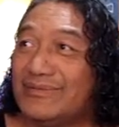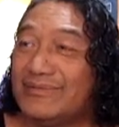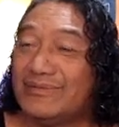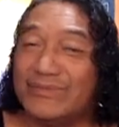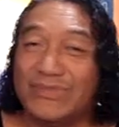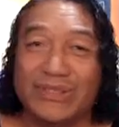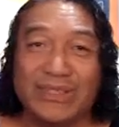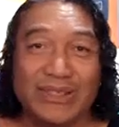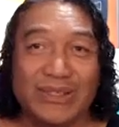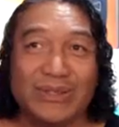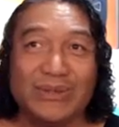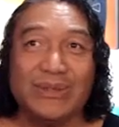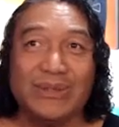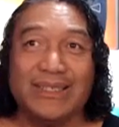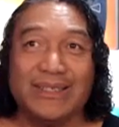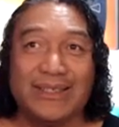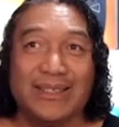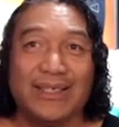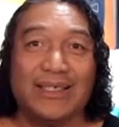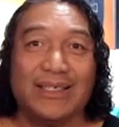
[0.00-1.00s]
We are
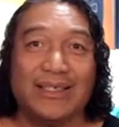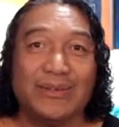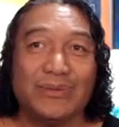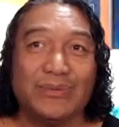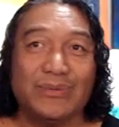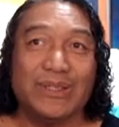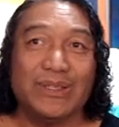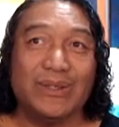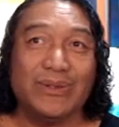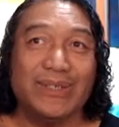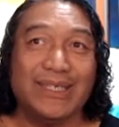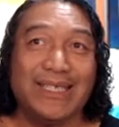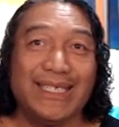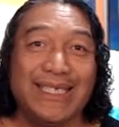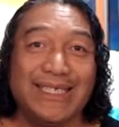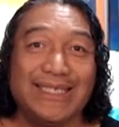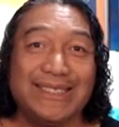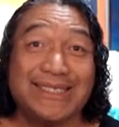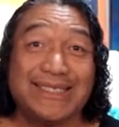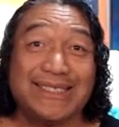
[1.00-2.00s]
doing that. We don't
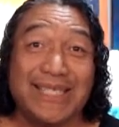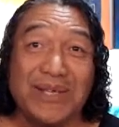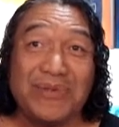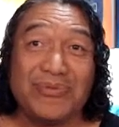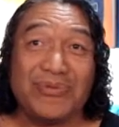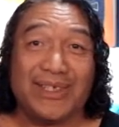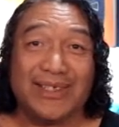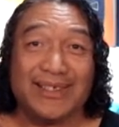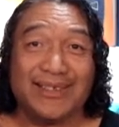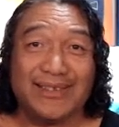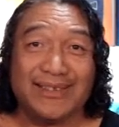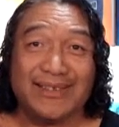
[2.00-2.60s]
need saving.